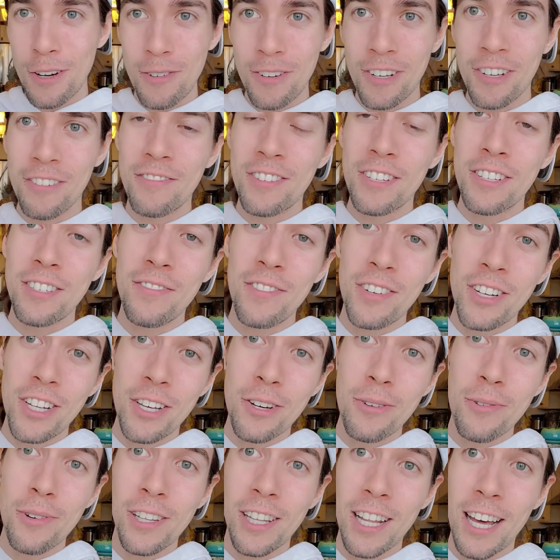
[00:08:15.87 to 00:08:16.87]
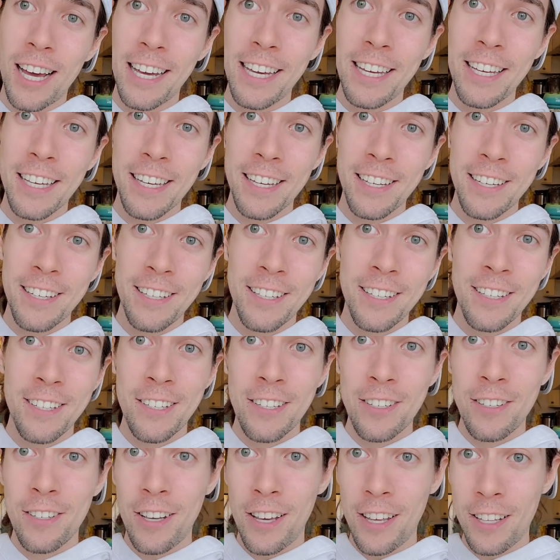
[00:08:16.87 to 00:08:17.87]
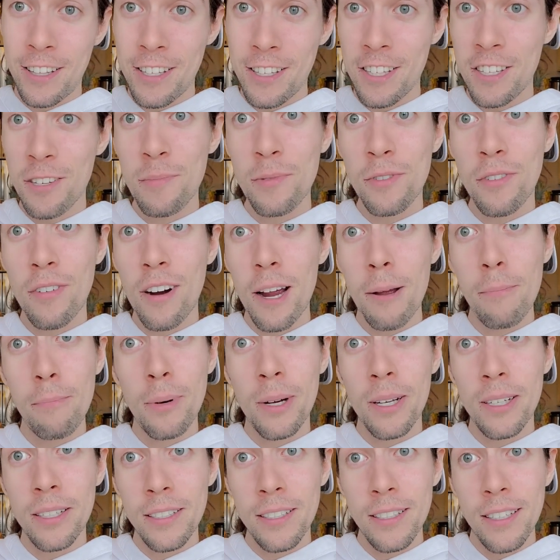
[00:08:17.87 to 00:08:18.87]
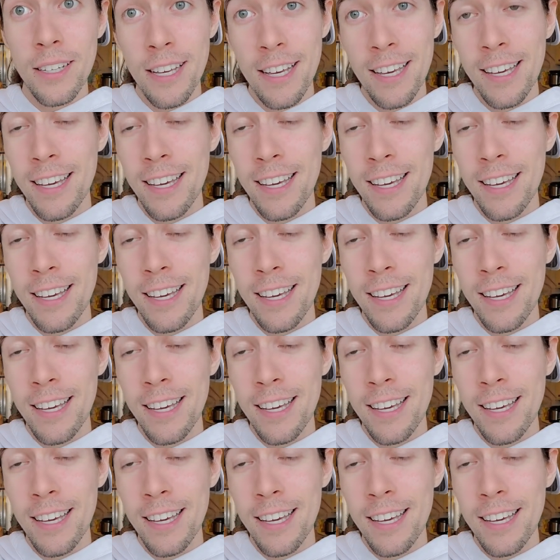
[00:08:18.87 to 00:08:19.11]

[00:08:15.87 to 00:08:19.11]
Give this video a like, hit the subscribe button,